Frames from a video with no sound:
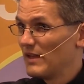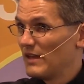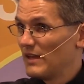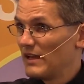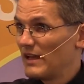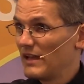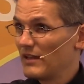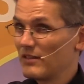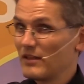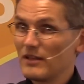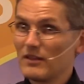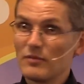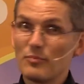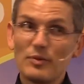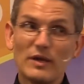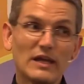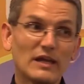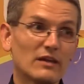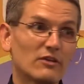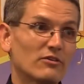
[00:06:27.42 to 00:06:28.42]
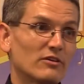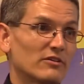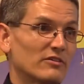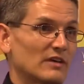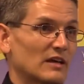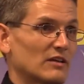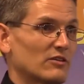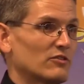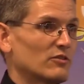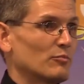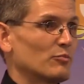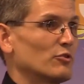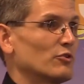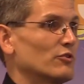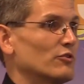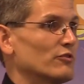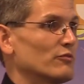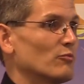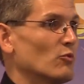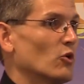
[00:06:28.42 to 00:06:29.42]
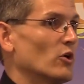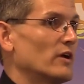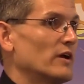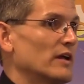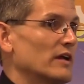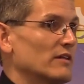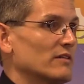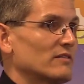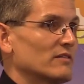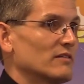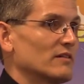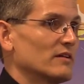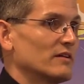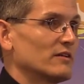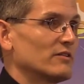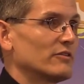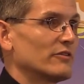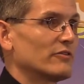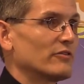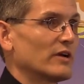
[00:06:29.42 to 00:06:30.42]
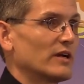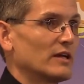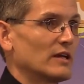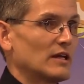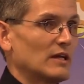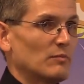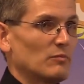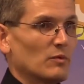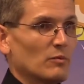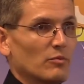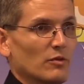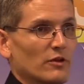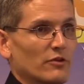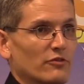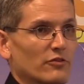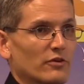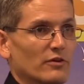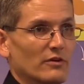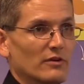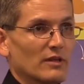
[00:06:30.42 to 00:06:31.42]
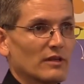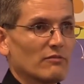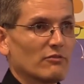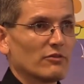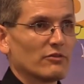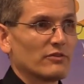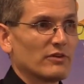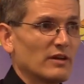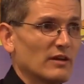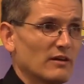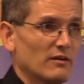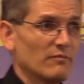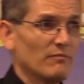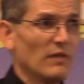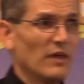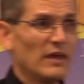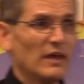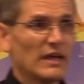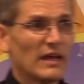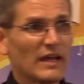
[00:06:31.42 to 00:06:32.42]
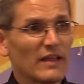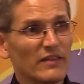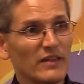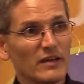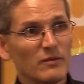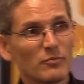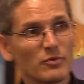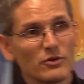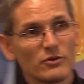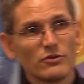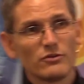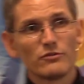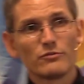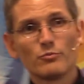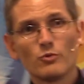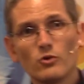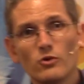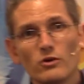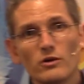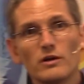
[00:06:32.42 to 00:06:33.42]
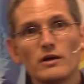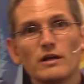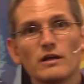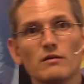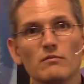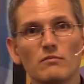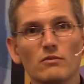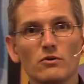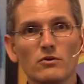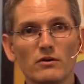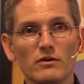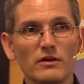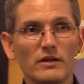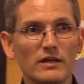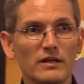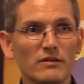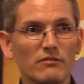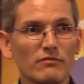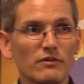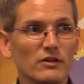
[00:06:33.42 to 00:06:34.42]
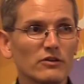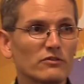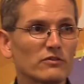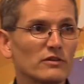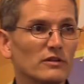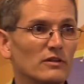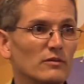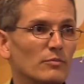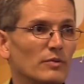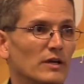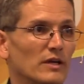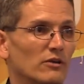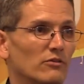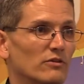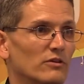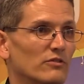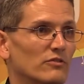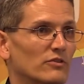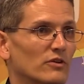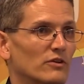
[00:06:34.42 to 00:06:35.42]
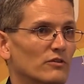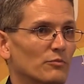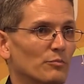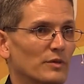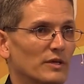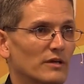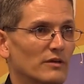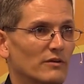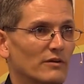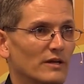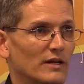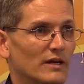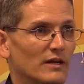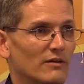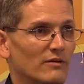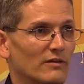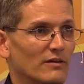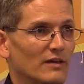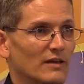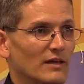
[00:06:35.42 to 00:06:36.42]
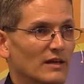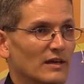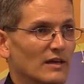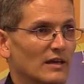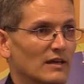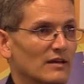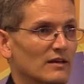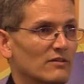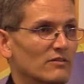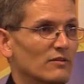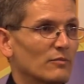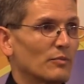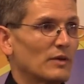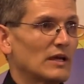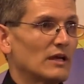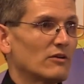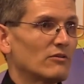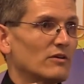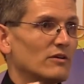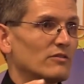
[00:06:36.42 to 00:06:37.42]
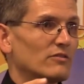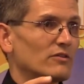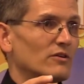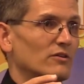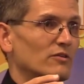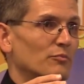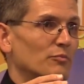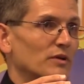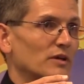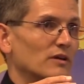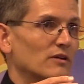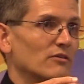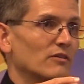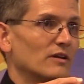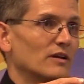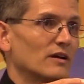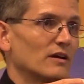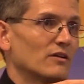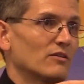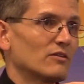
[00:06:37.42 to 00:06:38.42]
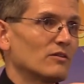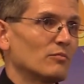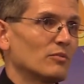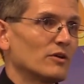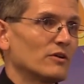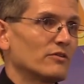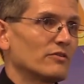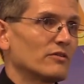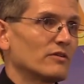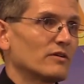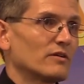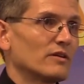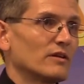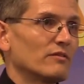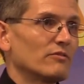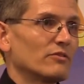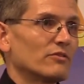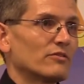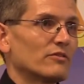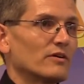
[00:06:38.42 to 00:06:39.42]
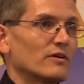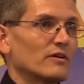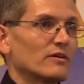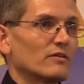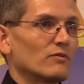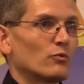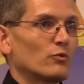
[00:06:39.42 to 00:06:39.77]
And then the pancreas has to produce more insulin to try to keep the blood sugar levels down, and then produce more, and eventually the pancreas starts petering out. And as the pancreas starts petering out, the blood sugar levels start